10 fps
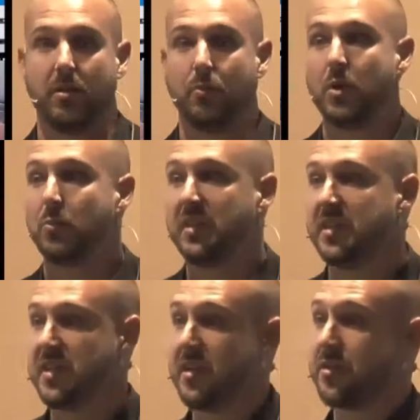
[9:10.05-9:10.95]
When we
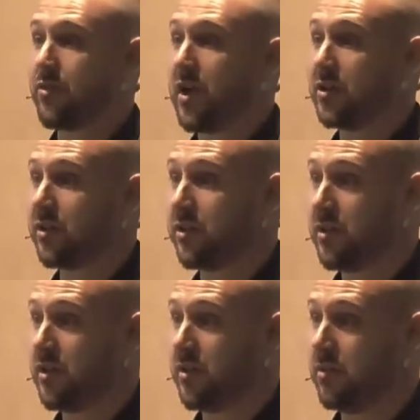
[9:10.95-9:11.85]
design structures,
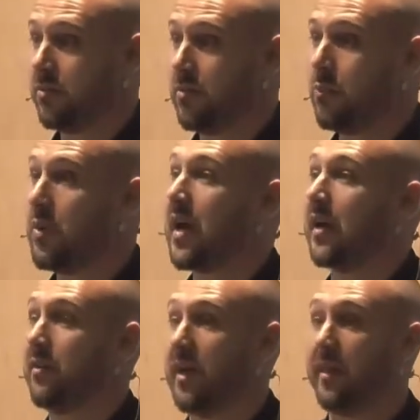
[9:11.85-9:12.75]
we
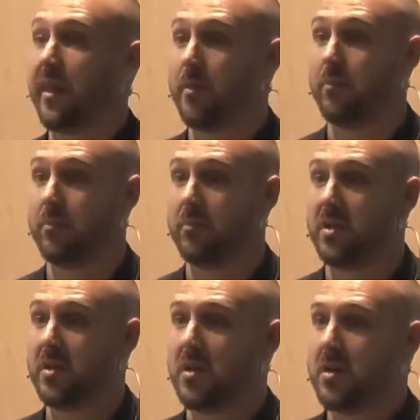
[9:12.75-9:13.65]
calculate them,
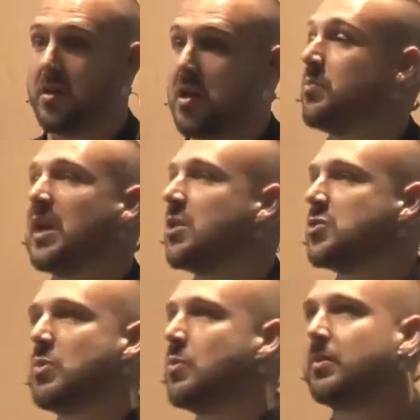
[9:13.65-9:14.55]
not because
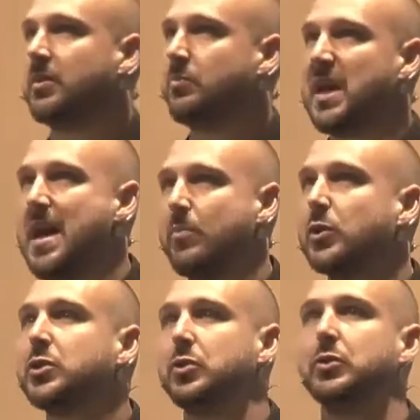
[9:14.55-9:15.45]
we won't be able
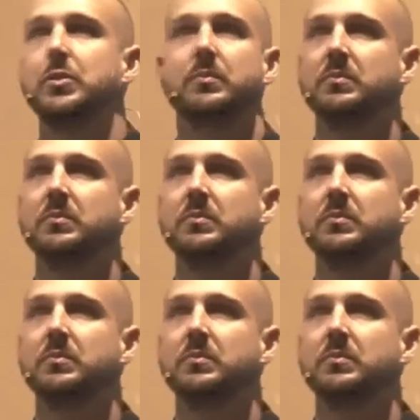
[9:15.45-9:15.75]
to